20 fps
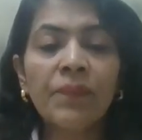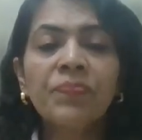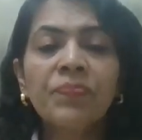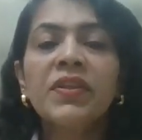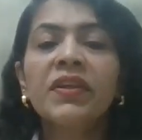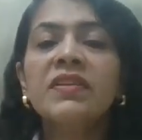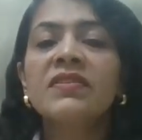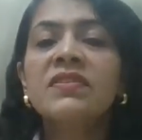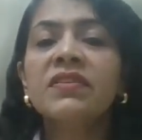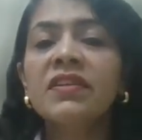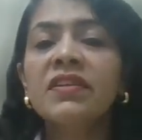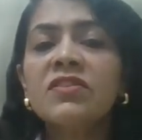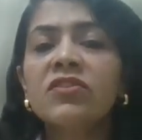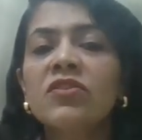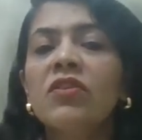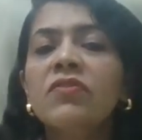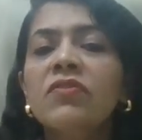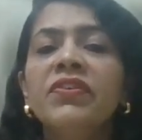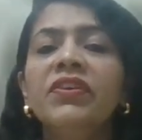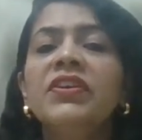There is risk
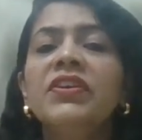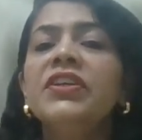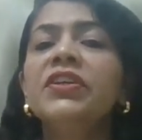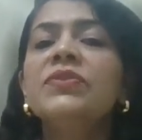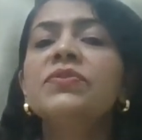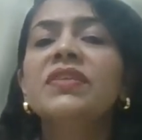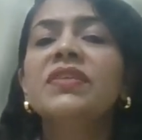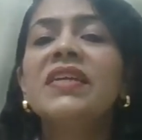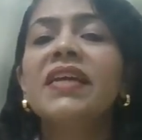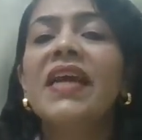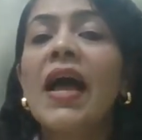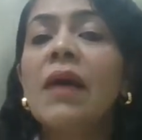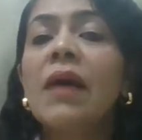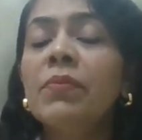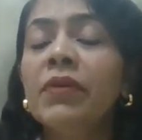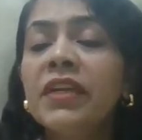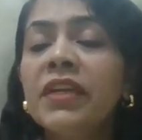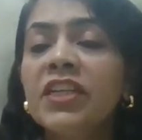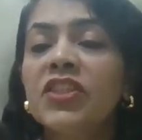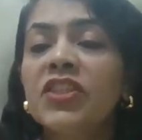of introducing
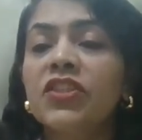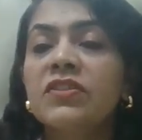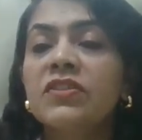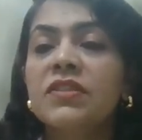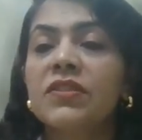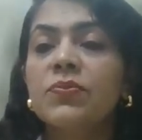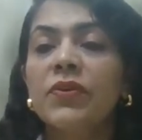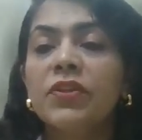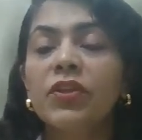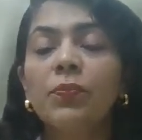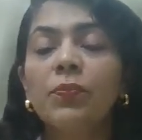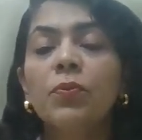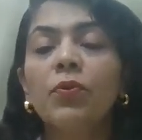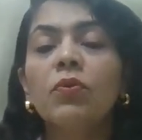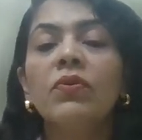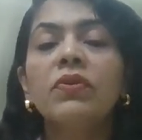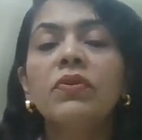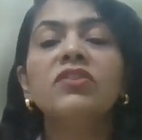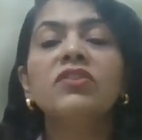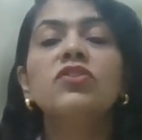aberrations when you
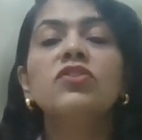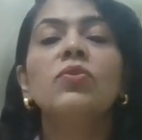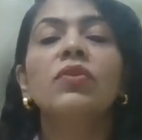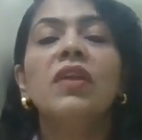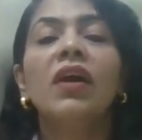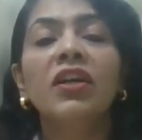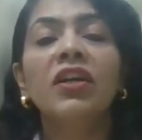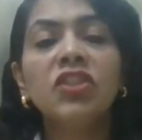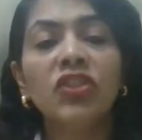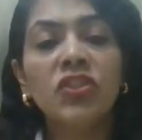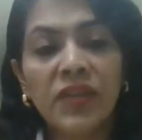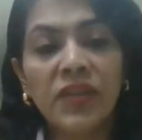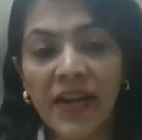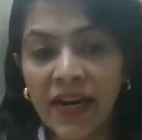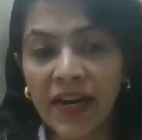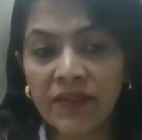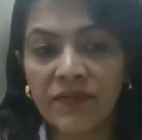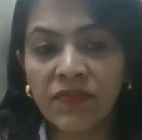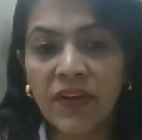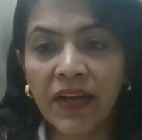progress to larger
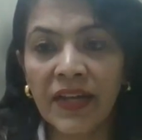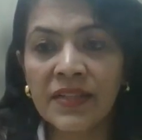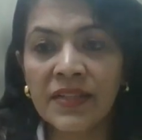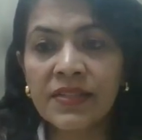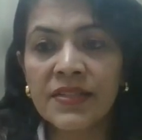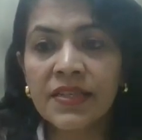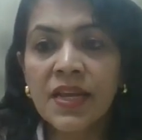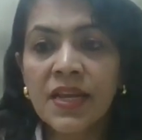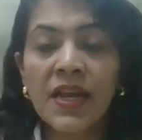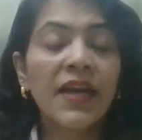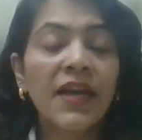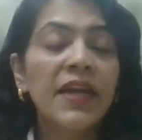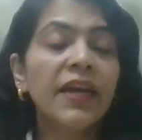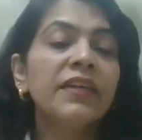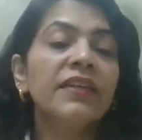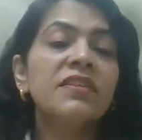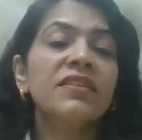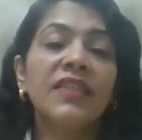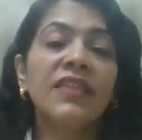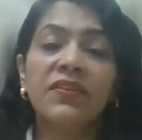hand files.
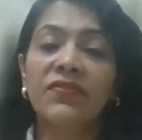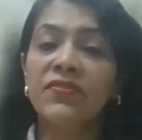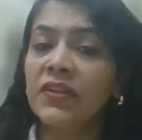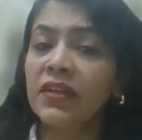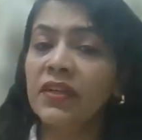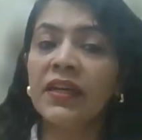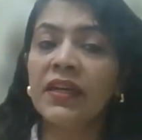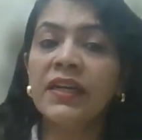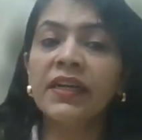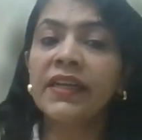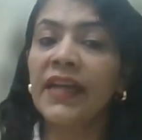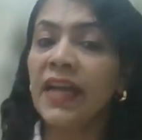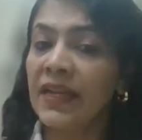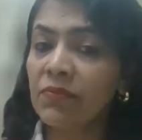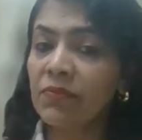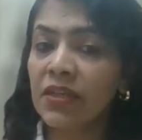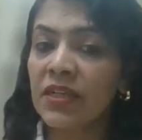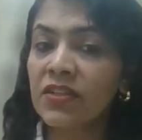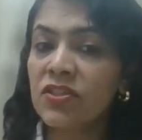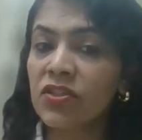It is definitely
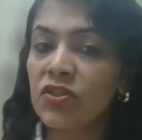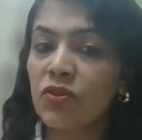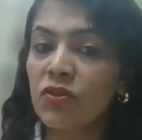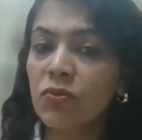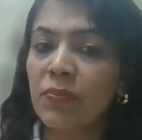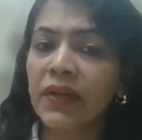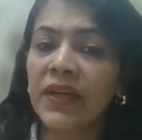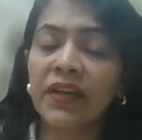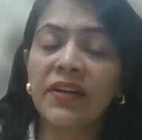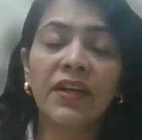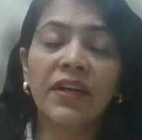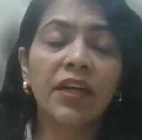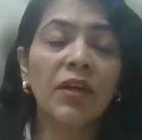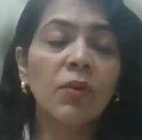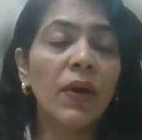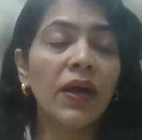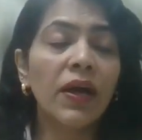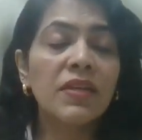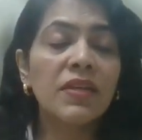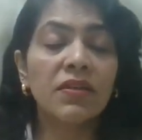time consuming and
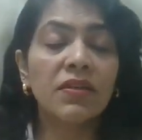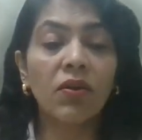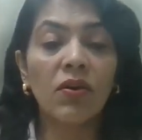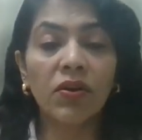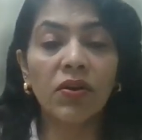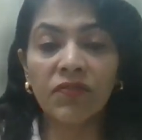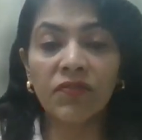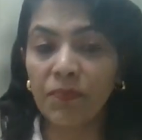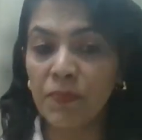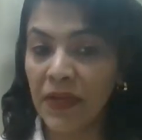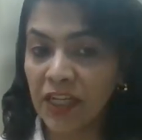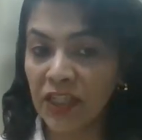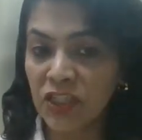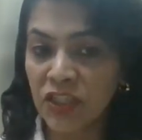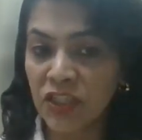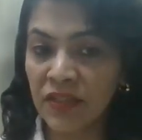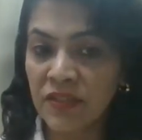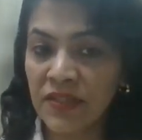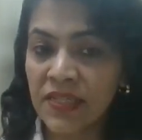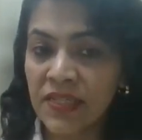requires a lot of
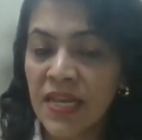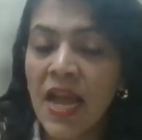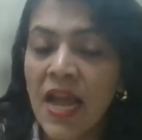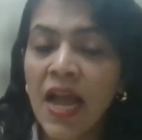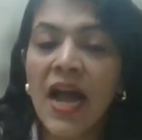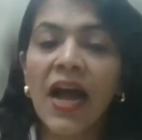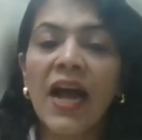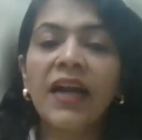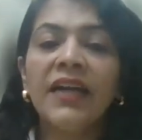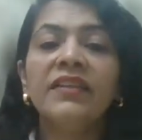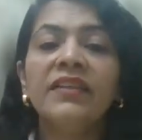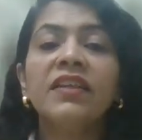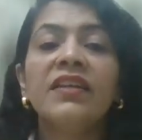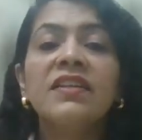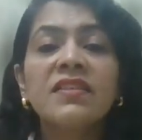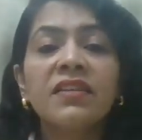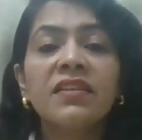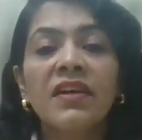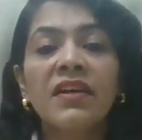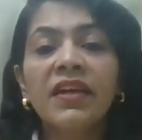patience. And there
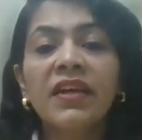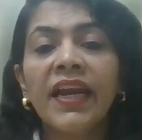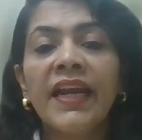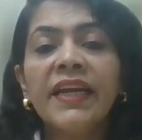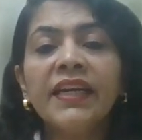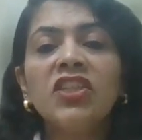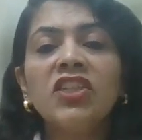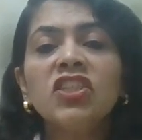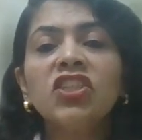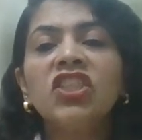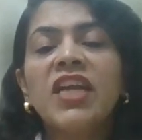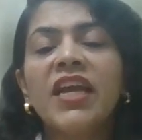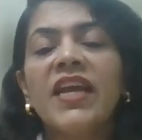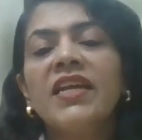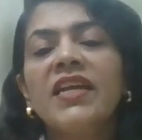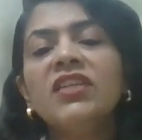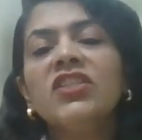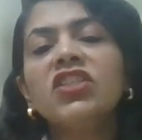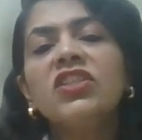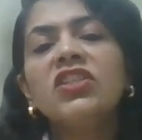is a greater
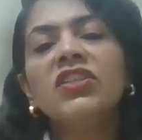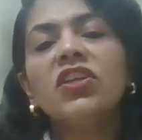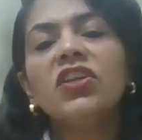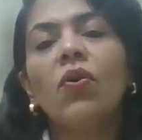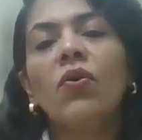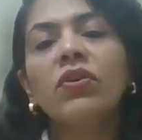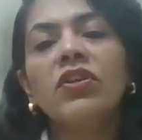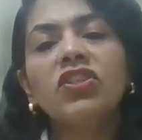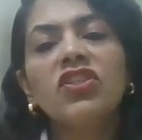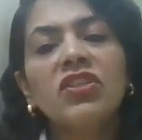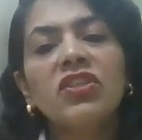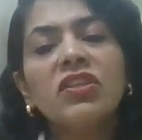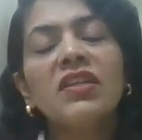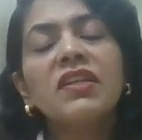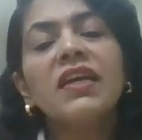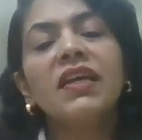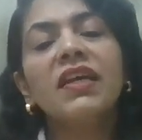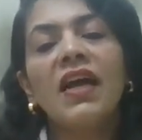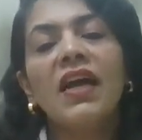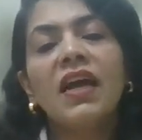change in the original
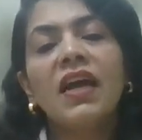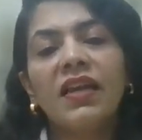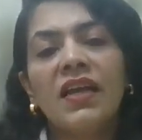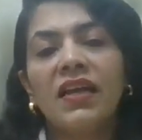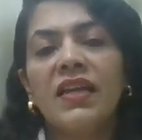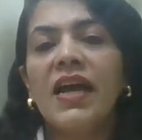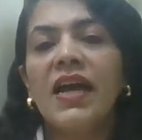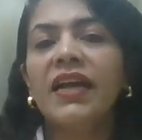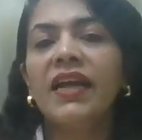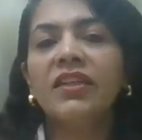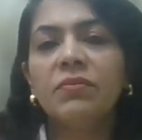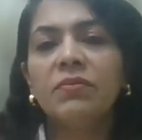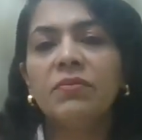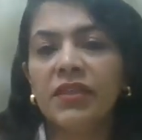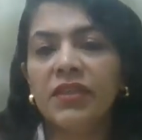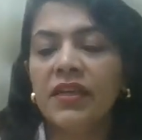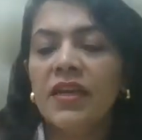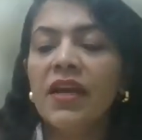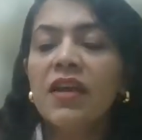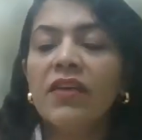canal
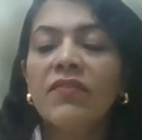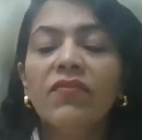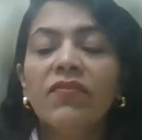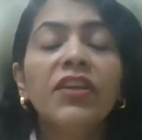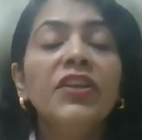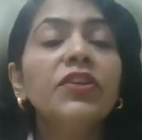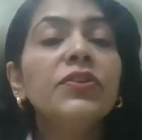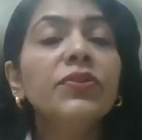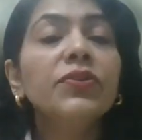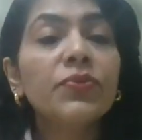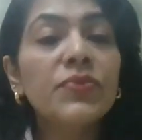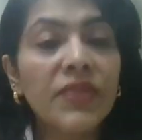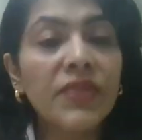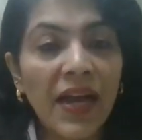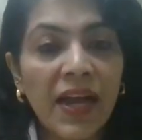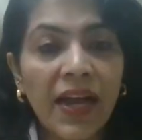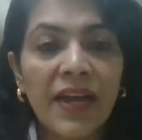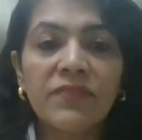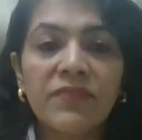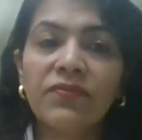anatomy when you use a
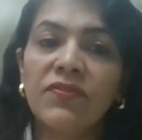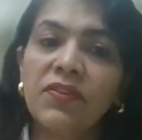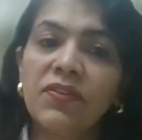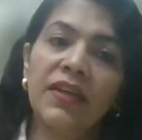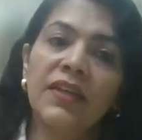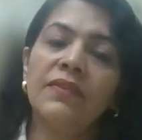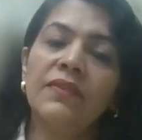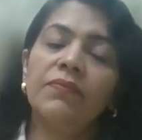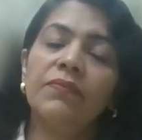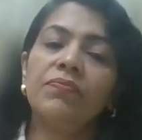hand file.